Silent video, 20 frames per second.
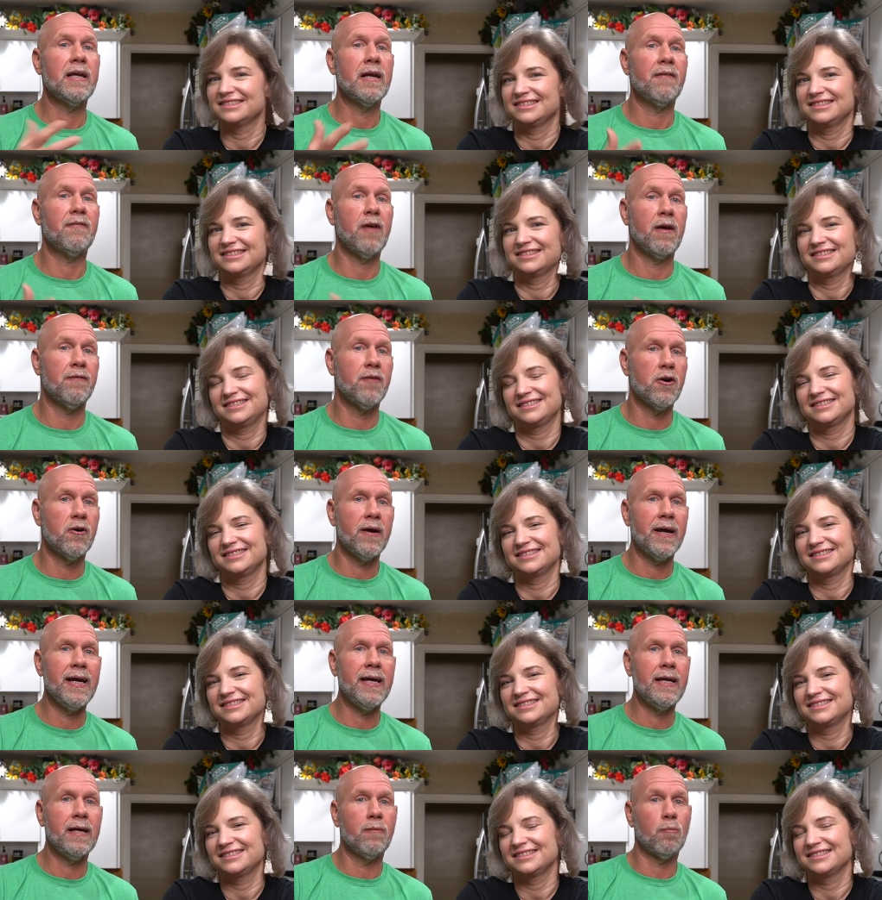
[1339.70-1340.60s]
Speaker 1: enough. If you're
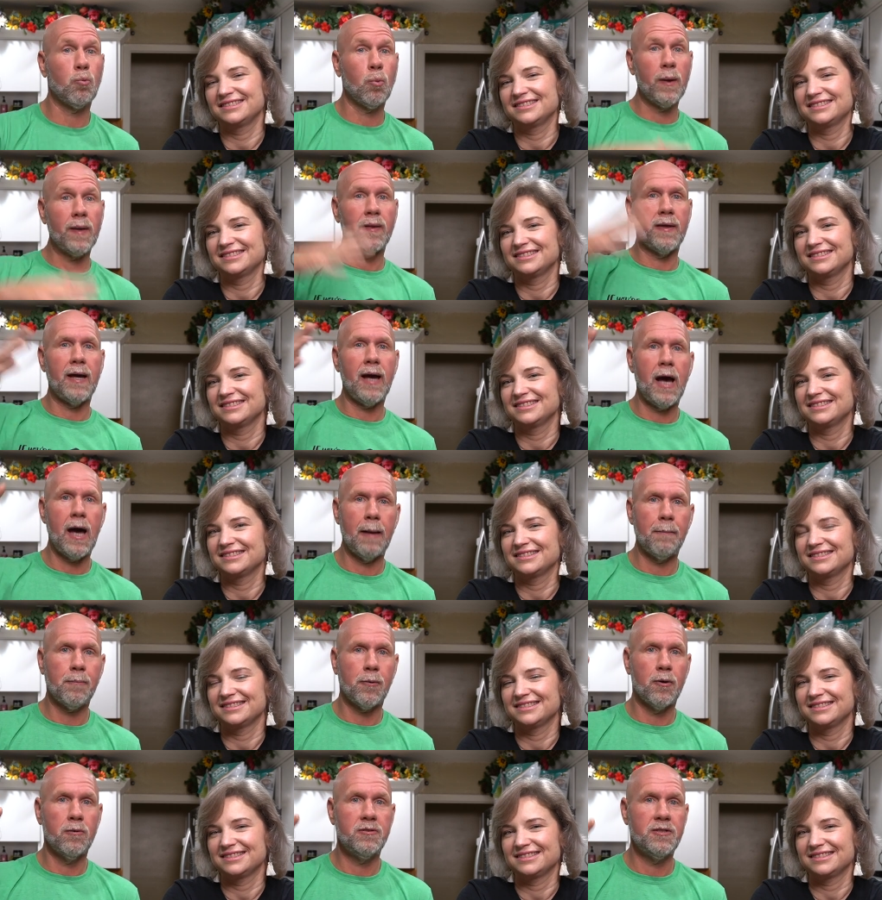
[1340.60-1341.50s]
eating really
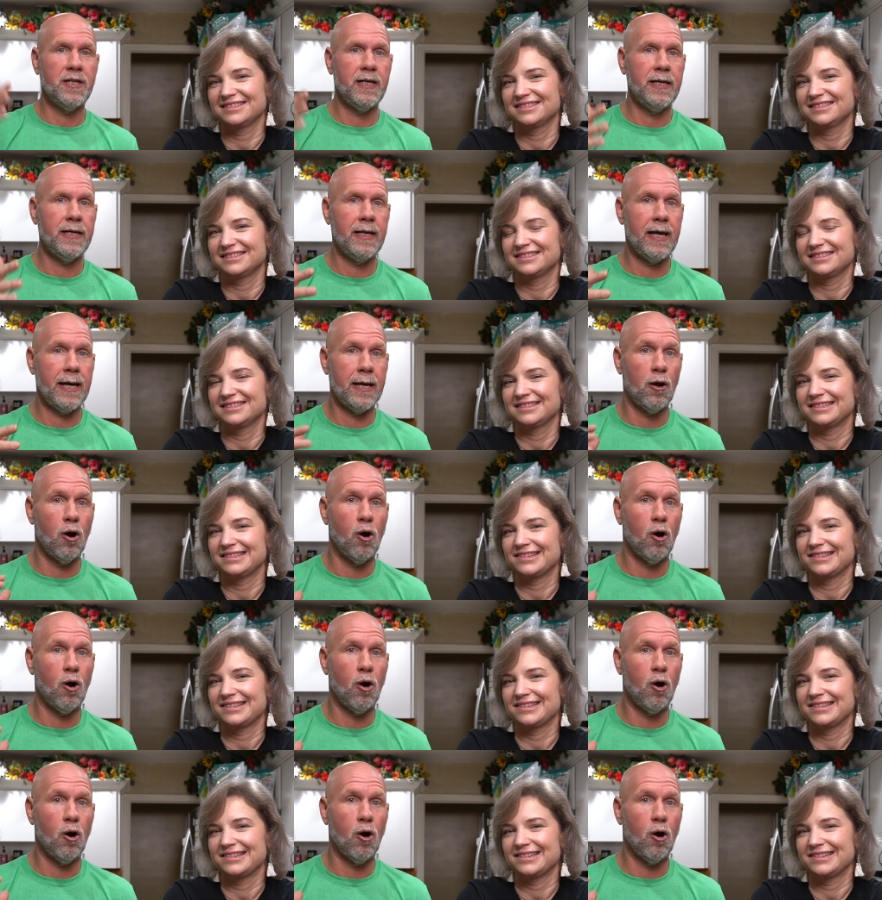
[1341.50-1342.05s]
high protein and